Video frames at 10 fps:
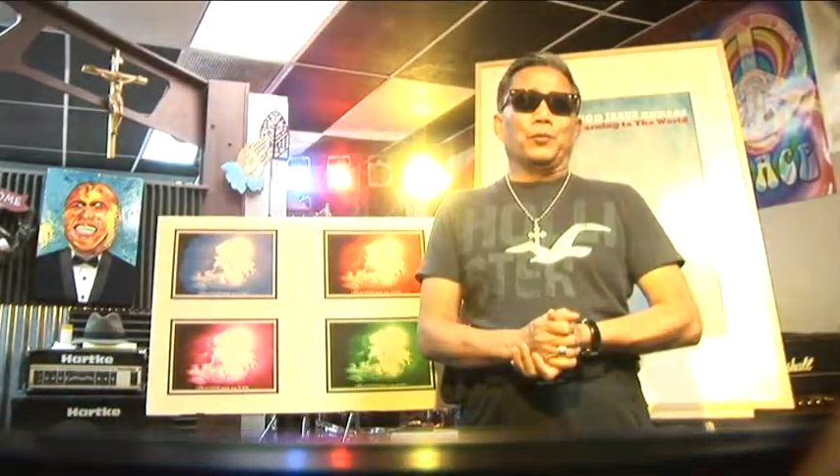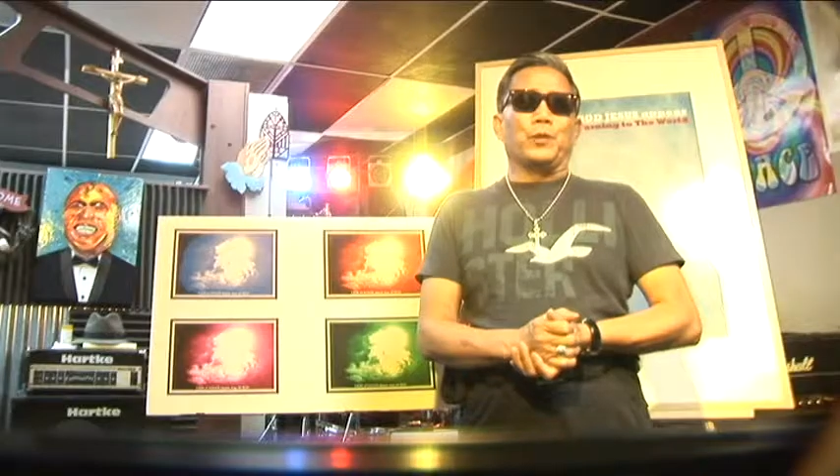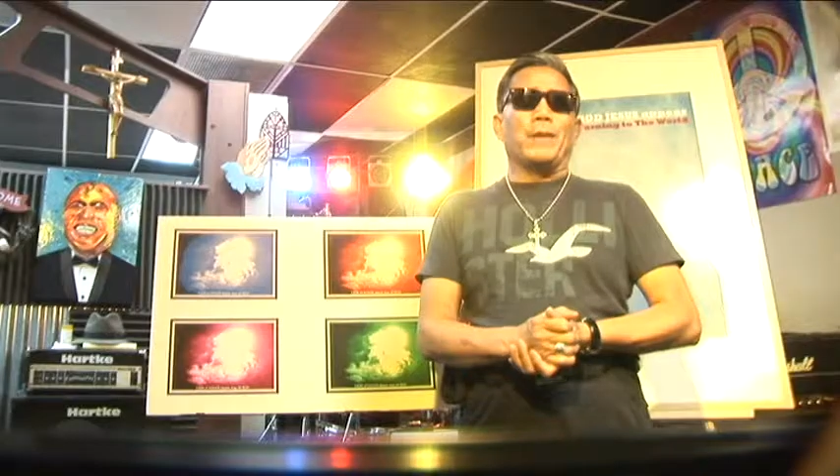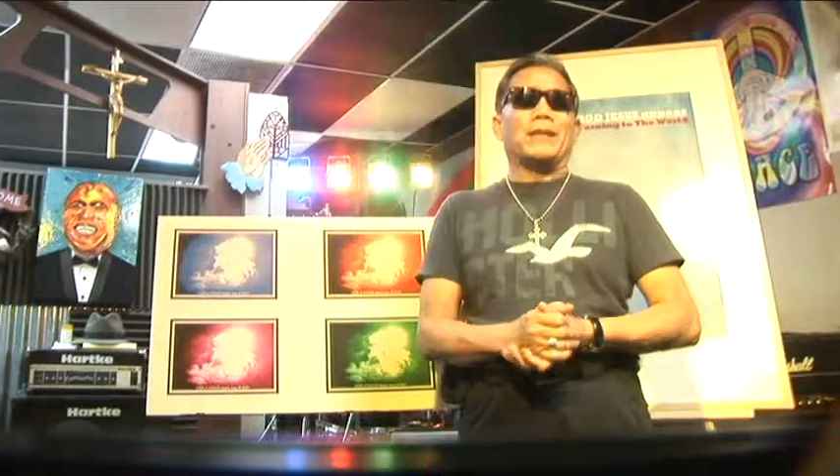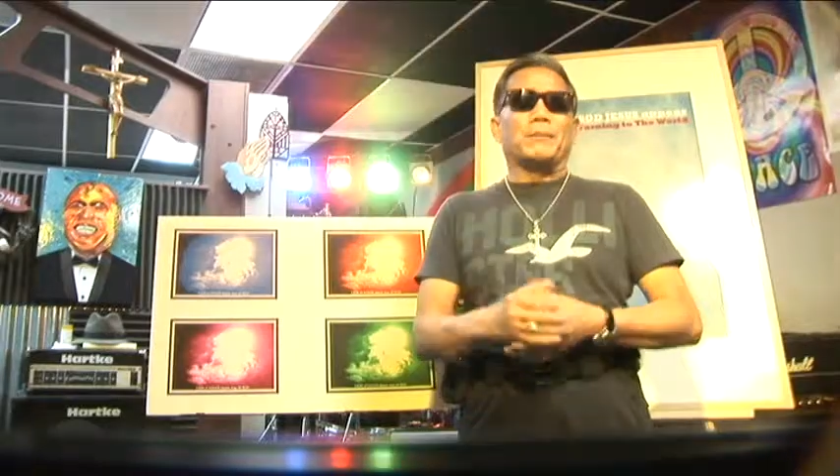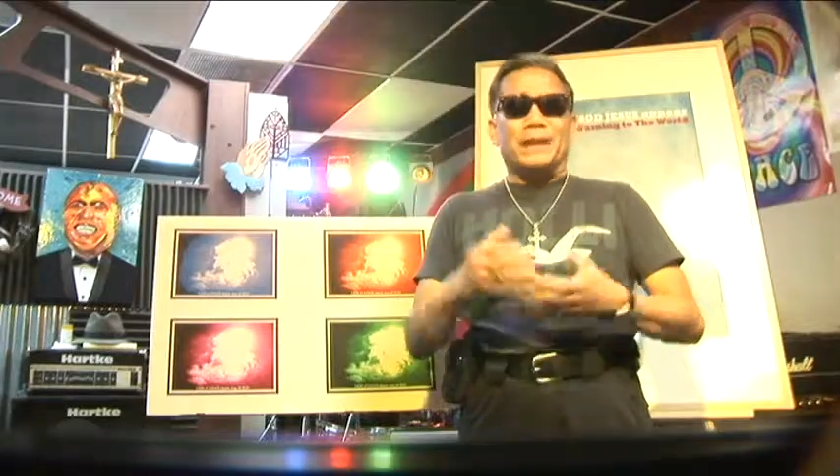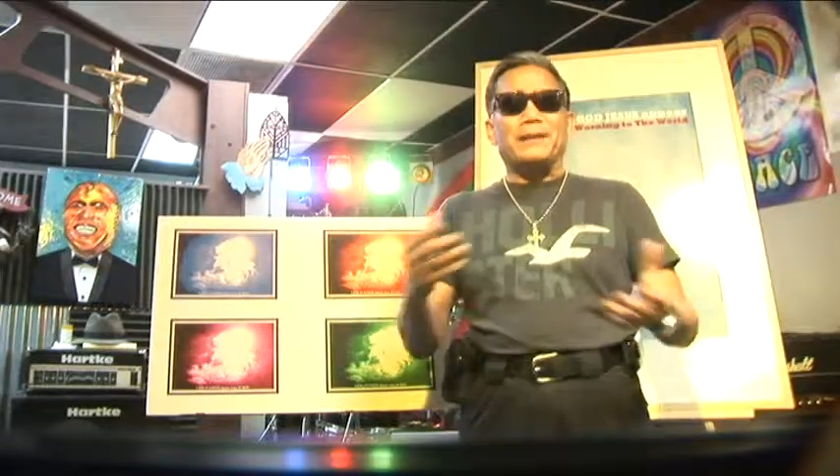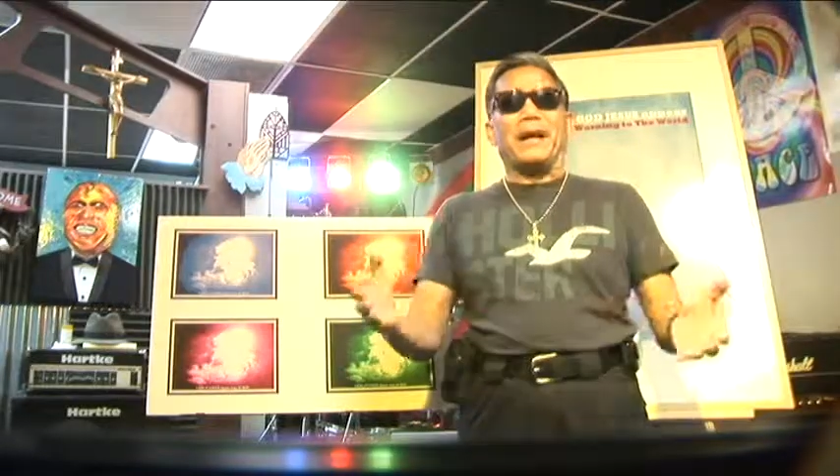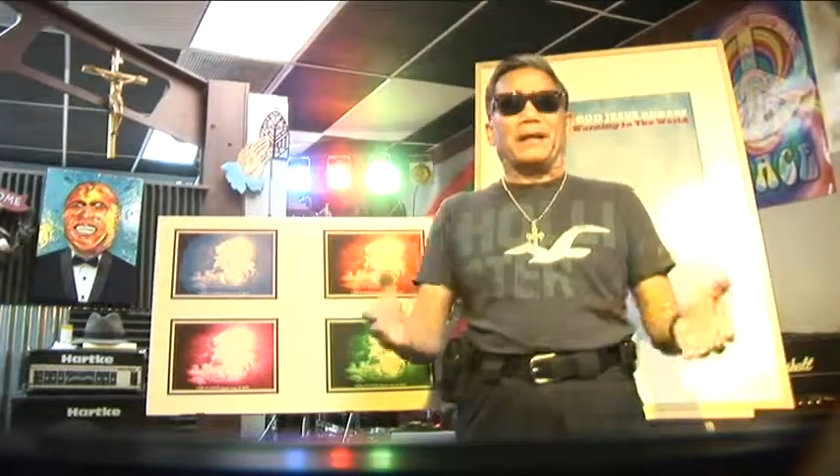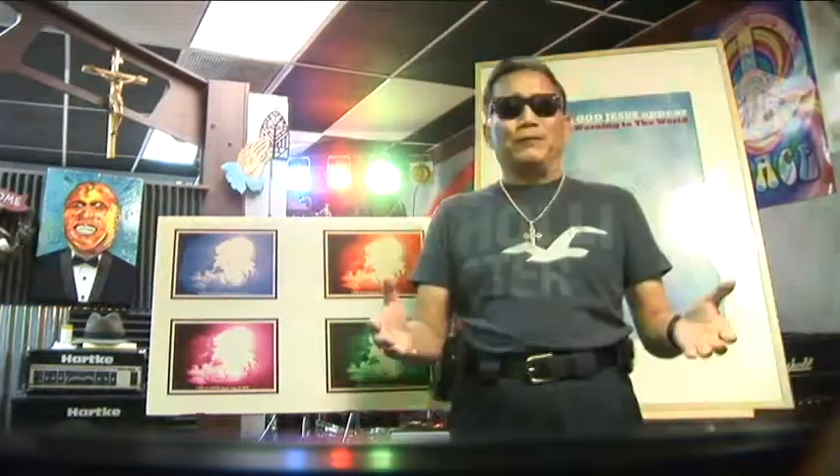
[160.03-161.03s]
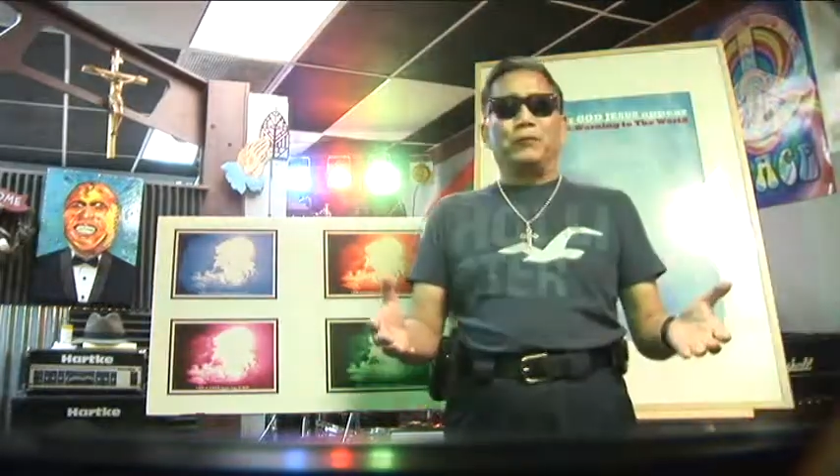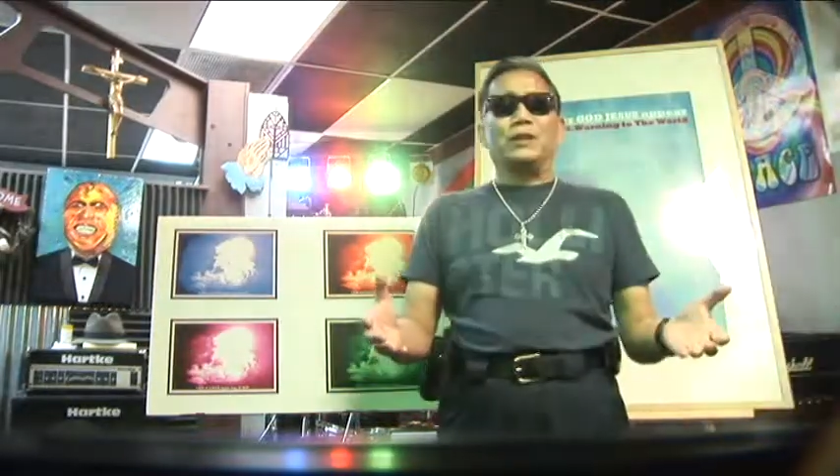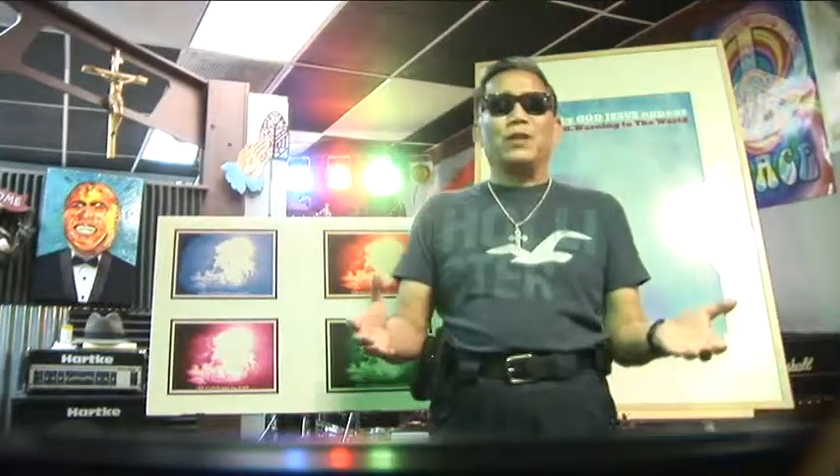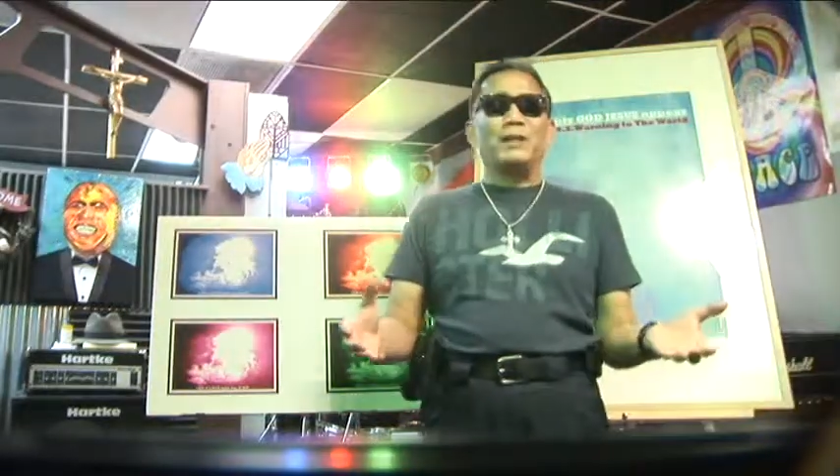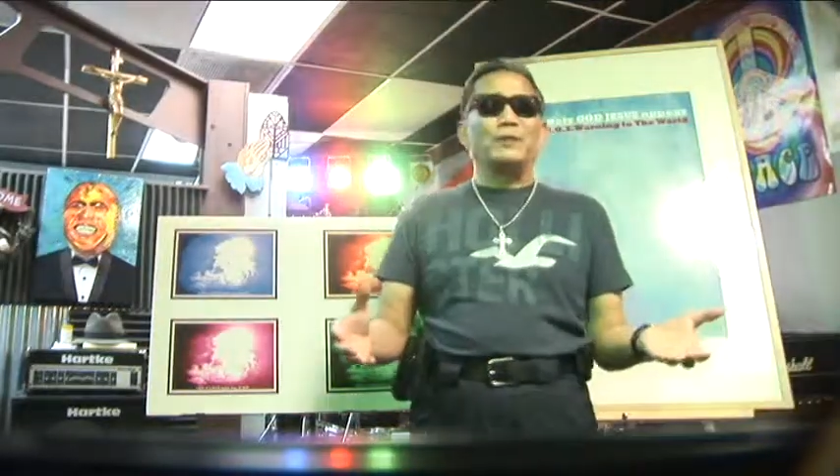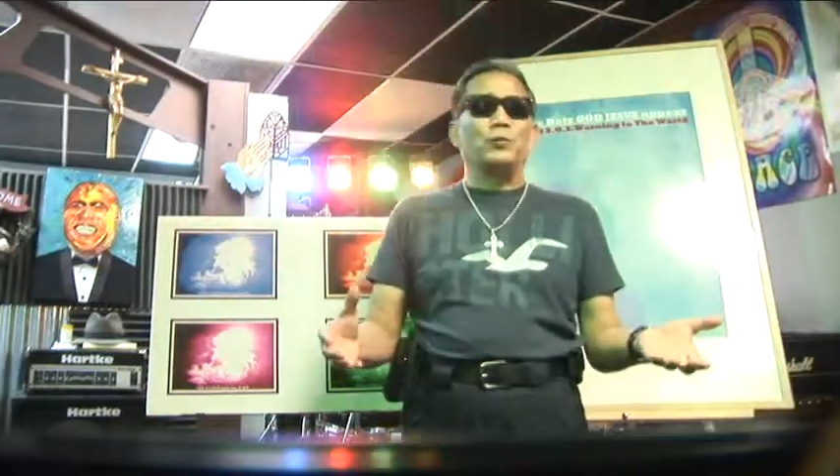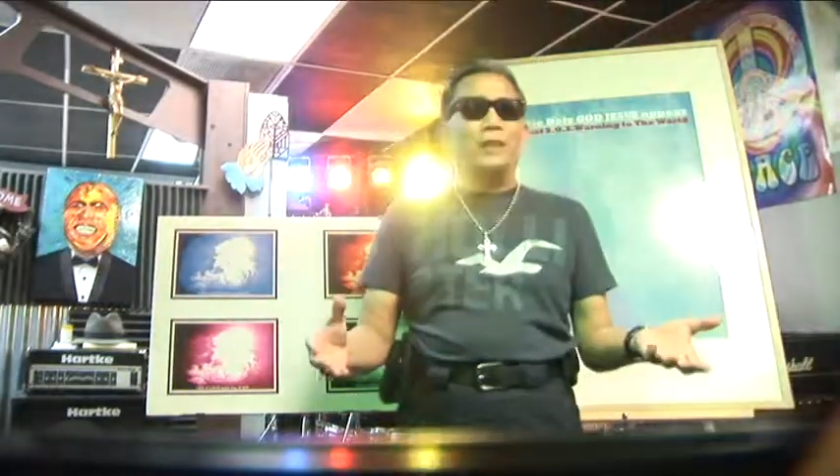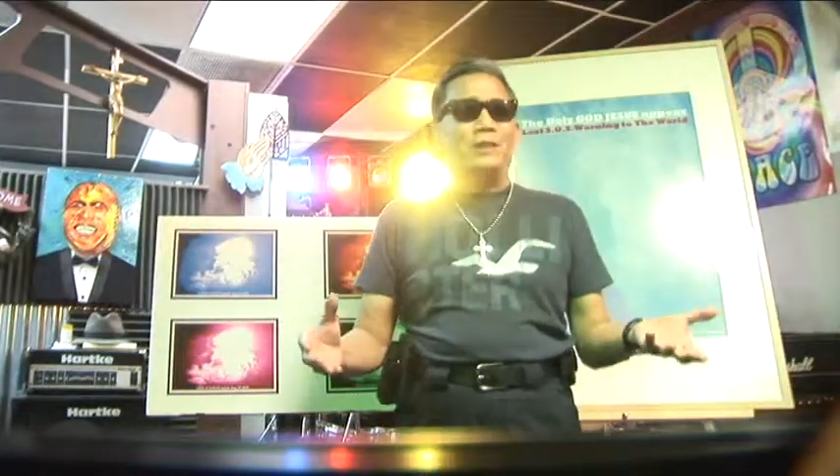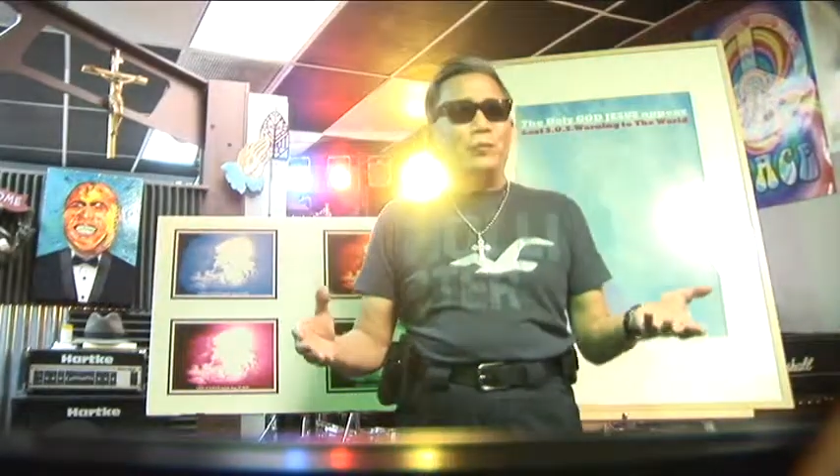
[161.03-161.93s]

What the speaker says: we make mistake. We thought that we